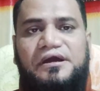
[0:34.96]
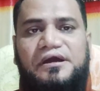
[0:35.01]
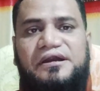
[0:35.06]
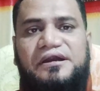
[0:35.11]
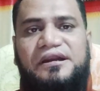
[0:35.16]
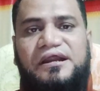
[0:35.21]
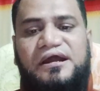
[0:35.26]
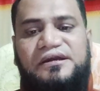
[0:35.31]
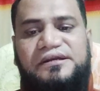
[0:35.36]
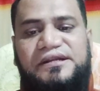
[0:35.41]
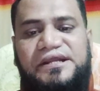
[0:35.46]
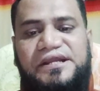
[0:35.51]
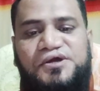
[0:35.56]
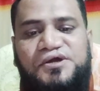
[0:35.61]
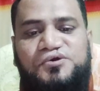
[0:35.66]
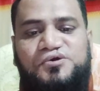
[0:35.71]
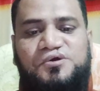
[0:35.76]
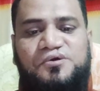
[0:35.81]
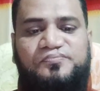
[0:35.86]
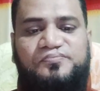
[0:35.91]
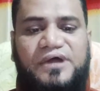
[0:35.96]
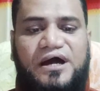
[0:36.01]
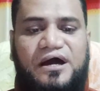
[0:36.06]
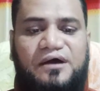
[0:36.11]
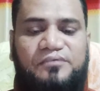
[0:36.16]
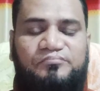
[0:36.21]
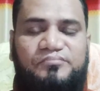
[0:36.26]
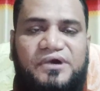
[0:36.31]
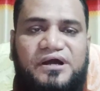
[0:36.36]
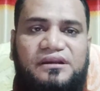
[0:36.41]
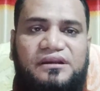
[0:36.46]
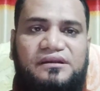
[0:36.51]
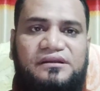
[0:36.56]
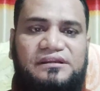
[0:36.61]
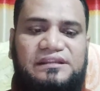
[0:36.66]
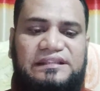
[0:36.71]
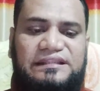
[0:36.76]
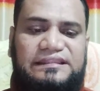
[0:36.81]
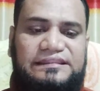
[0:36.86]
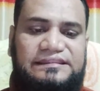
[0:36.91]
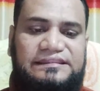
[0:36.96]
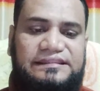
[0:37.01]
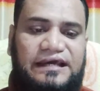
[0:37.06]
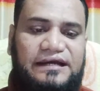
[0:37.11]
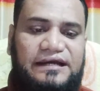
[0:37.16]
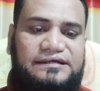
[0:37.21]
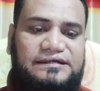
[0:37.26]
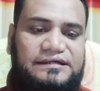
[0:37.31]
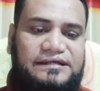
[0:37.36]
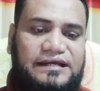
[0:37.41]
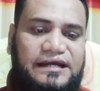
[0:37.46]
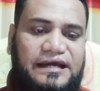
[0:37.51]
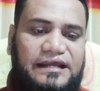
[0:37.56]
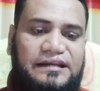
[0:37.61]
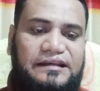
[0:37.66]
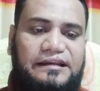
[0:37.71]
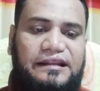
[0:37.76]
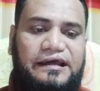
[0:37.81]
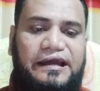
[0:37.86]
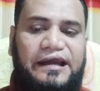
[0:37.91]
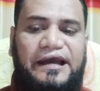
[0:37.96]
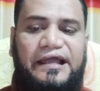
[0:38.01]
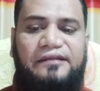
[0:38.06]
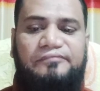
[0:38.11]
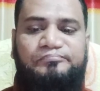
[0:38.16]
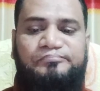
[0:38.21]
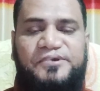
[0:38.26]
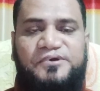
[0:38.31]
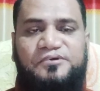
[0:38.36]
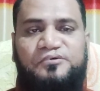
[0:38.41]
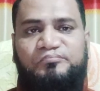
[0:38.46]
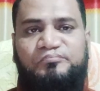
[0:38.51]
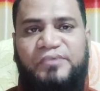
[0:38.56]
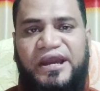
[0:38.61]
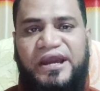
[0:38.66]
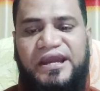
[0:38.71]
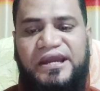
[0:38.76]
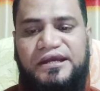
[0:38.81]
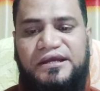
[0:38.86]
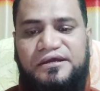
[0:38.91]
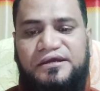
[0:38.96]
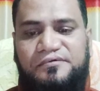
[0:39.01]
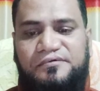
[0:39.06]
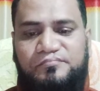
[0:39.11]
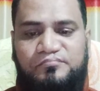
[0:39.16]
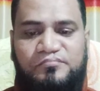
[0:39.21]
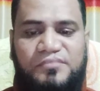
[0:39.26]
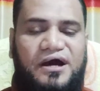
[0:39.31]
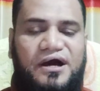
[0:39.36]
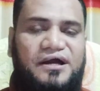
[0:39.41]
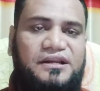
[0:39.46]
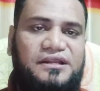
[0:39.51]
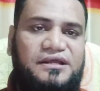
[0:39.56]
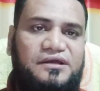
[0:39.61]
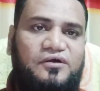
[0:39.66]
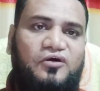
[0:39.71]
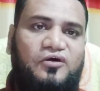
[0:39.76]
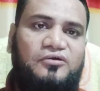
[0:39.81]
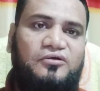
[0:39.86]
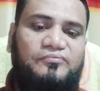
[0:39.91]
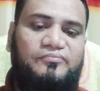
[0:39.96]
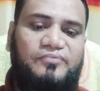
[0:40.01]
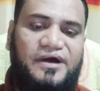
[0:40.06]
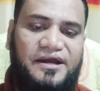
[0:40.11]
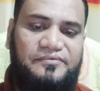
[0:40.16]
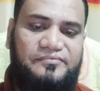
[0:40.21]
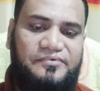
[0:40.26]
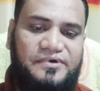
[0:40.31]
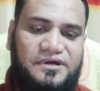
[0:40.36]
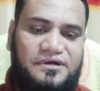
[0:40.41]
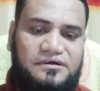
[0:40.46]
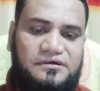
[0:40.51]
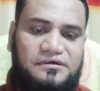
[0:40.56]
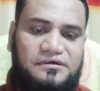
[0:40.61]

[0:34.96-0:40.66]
Create a YouTube thumbnail that can help you make money on Fiverr.